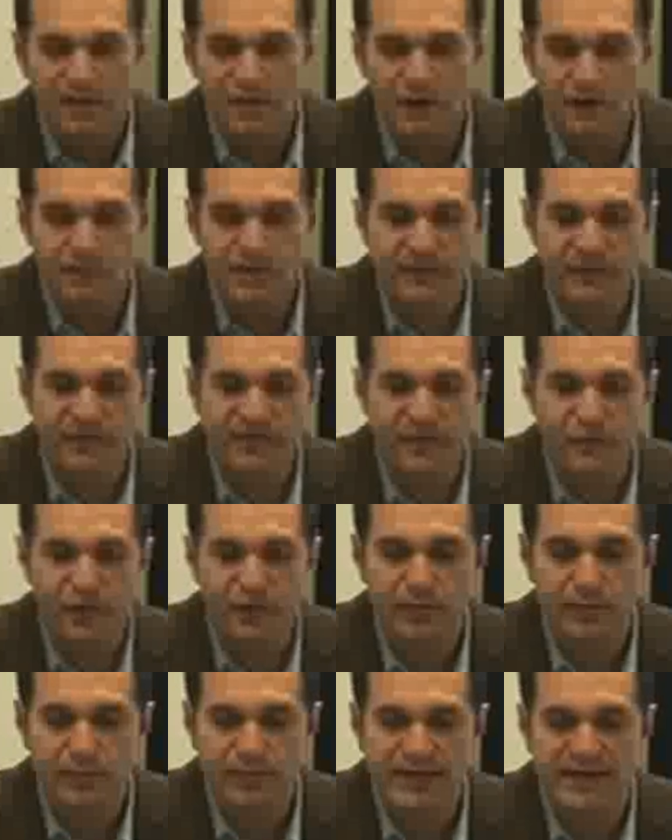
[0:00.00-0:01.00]
They'll be
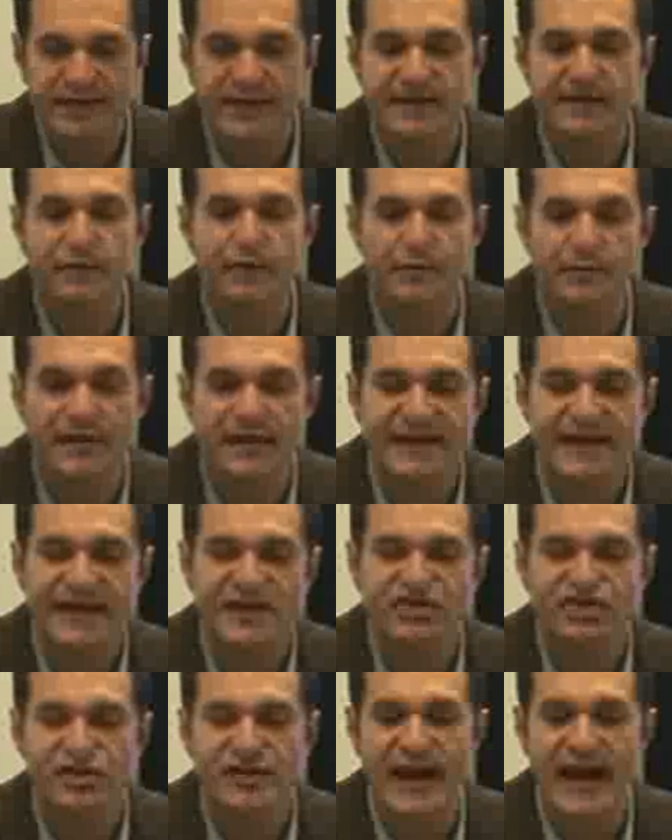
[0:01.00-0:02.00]
performing
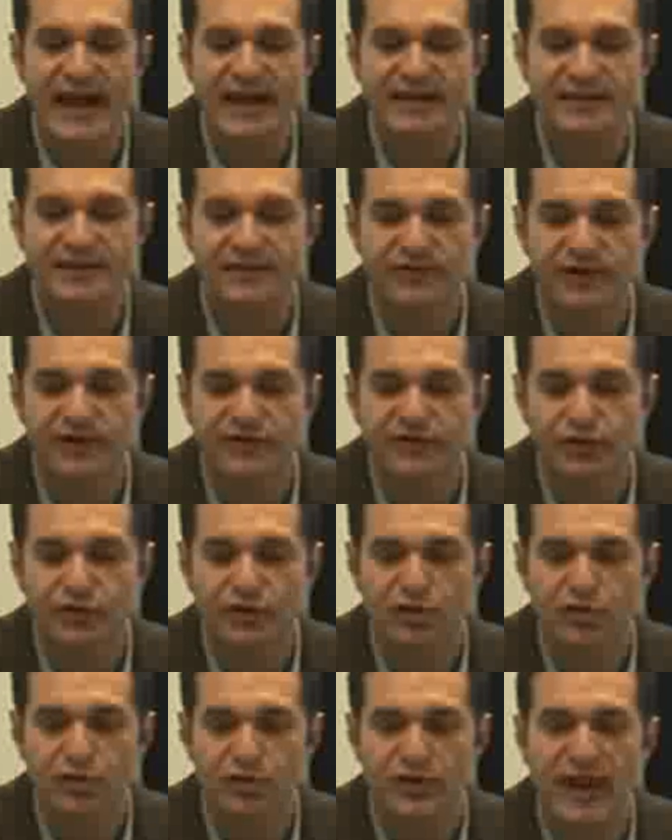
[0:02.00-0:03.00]
remediation activities to
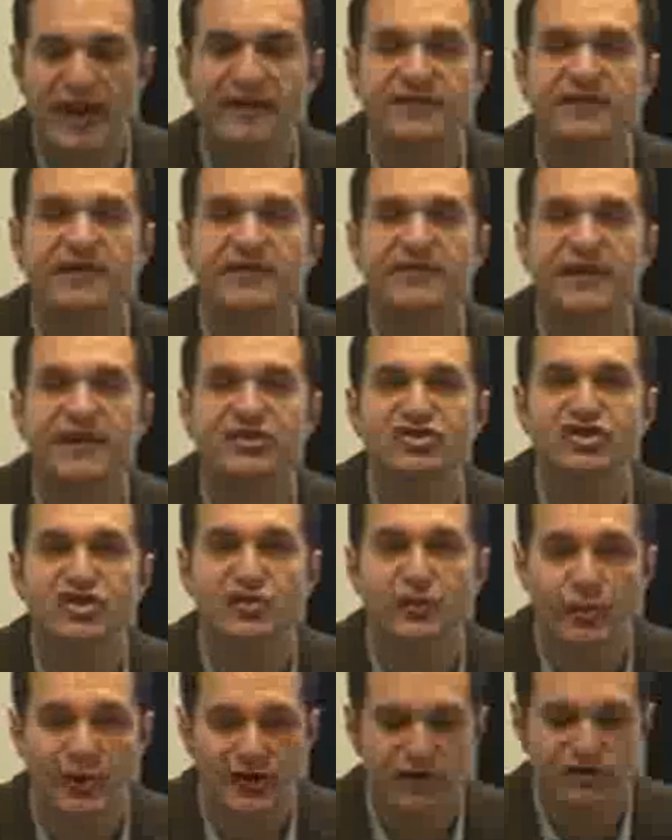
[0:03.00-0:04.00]
include
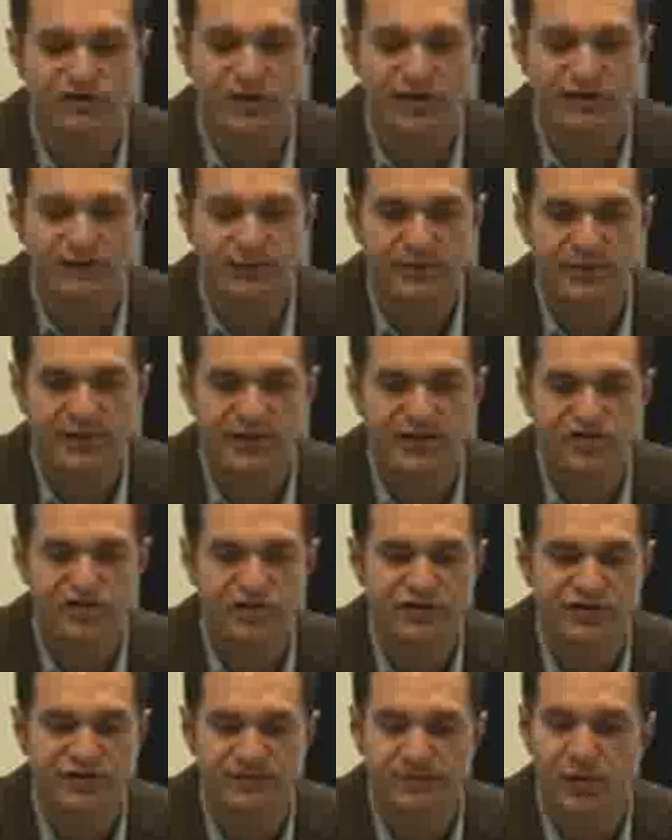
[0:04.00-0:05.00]
excavation, rail
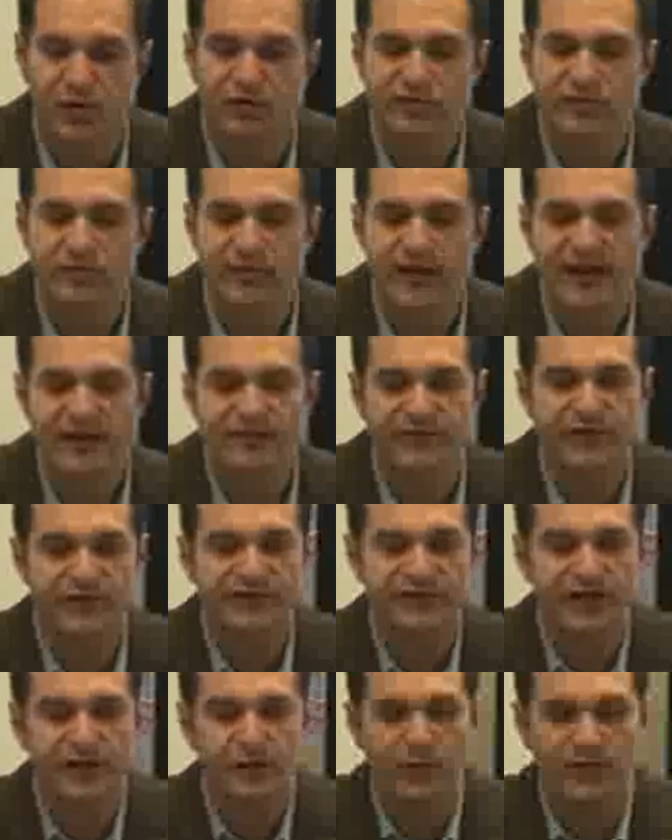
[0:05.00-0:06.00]
transportation, disposal, backfill,
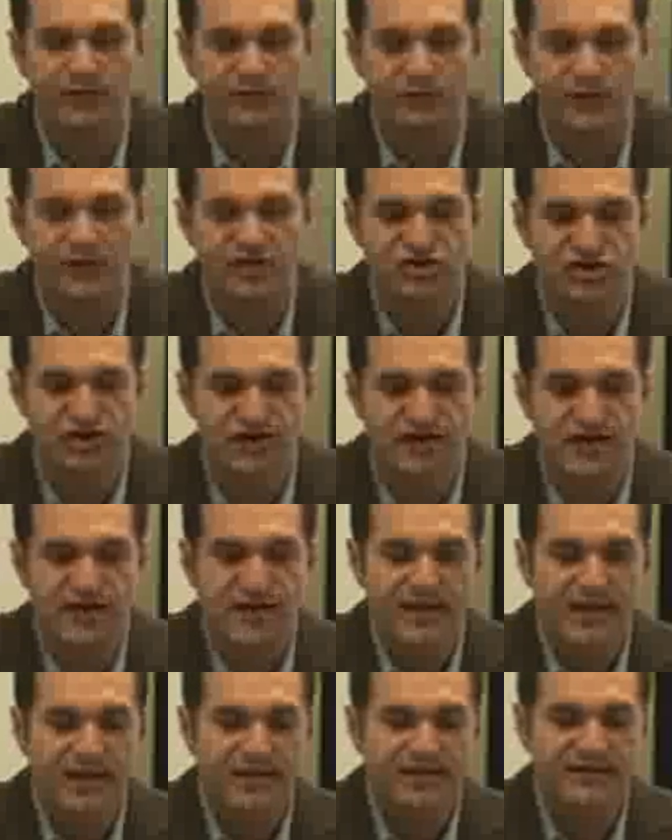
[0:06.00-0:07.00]
site restoration,
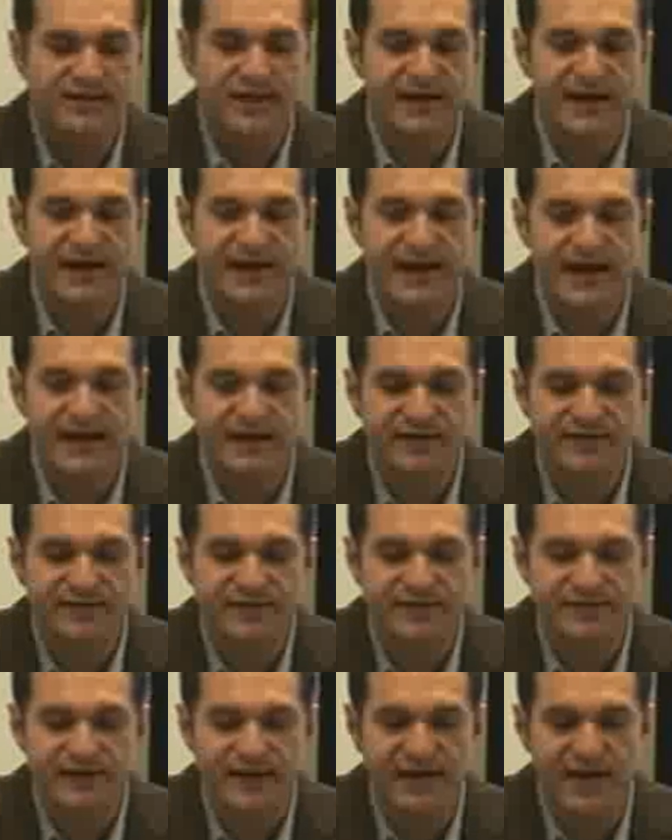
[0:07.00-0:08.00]
site
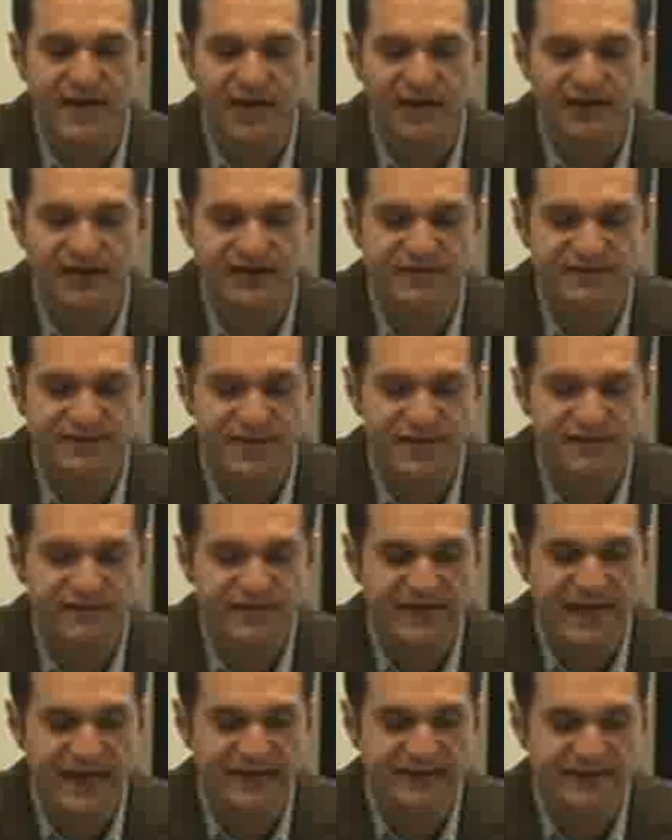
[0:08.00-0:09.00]
analysis, and health and
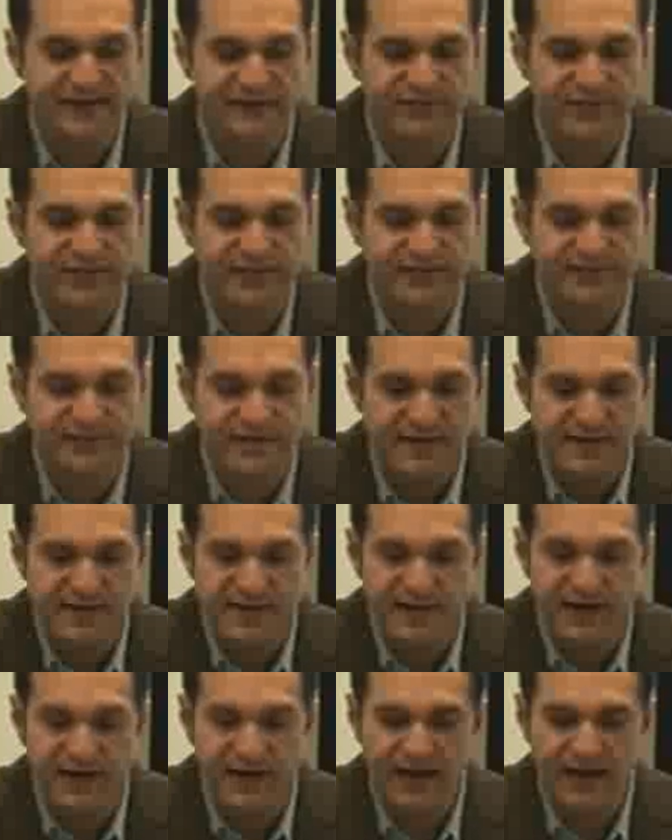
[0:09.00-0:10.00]
safety activities.
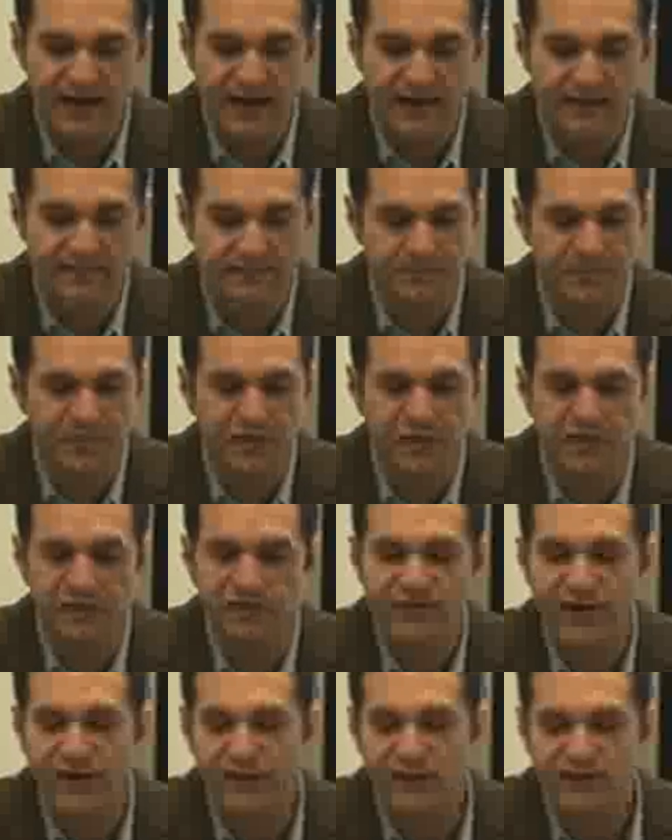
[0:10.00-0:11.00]
They're an
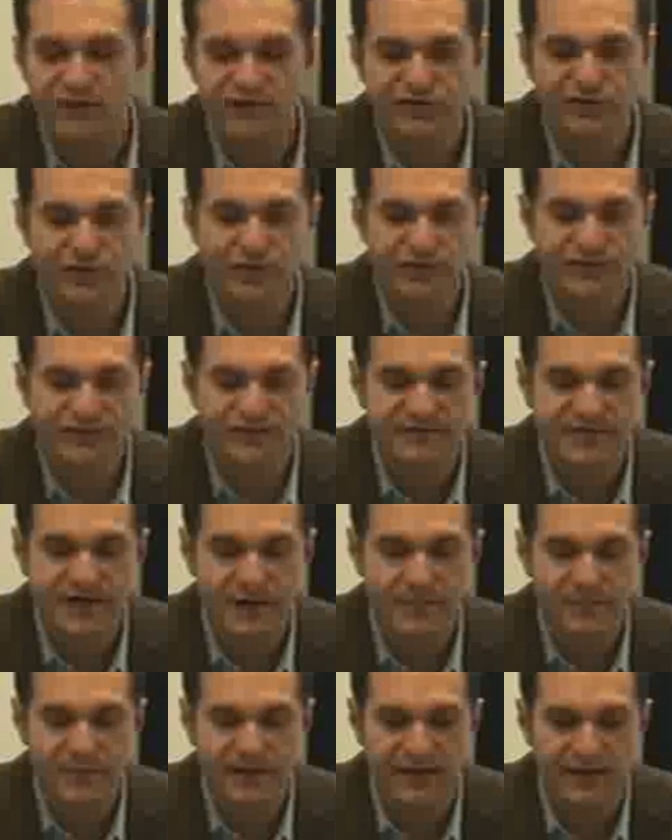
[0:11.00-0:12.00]
environmental services
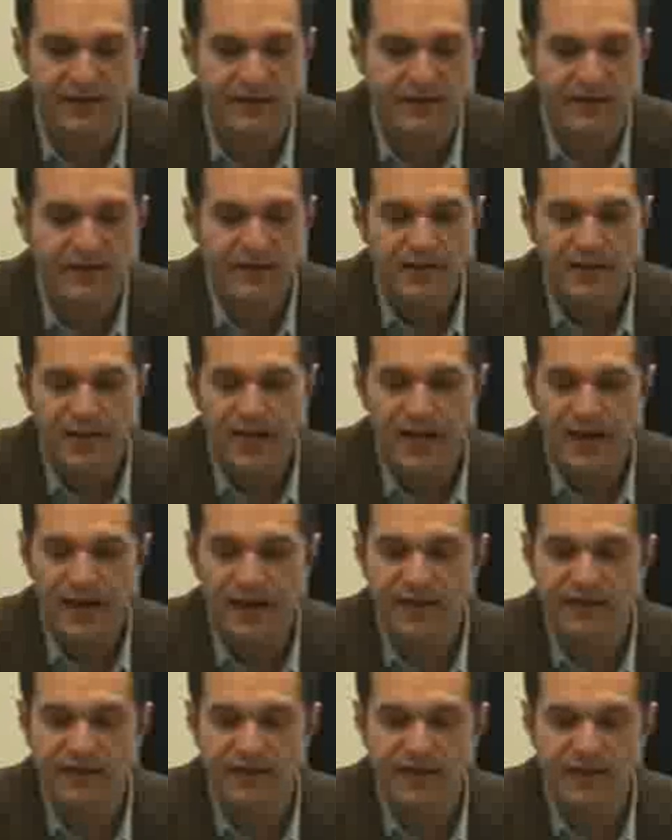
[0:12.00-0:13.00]
company,
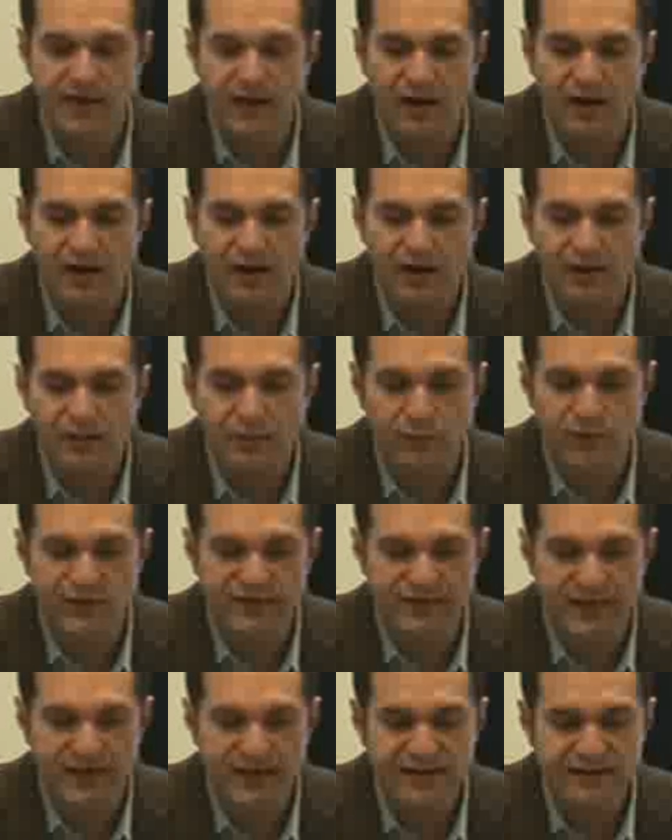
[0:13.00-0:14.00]
and they are
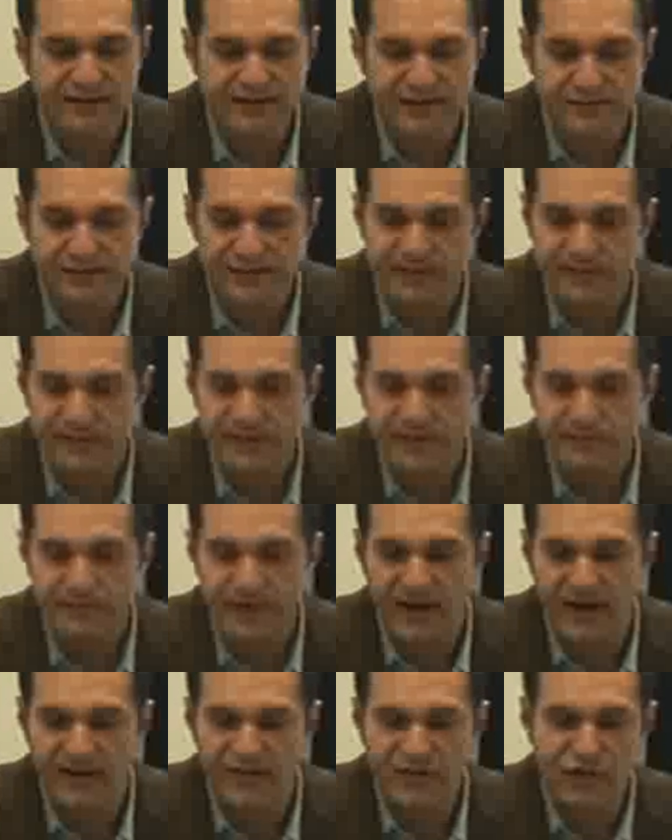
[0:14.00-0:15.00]
retained typically
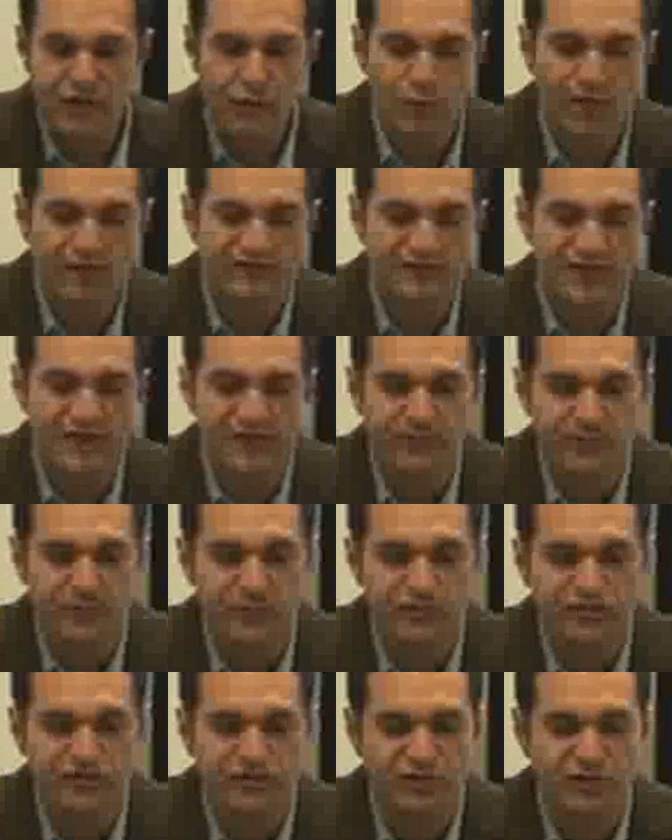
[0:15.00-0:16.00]
by the U.S. government, which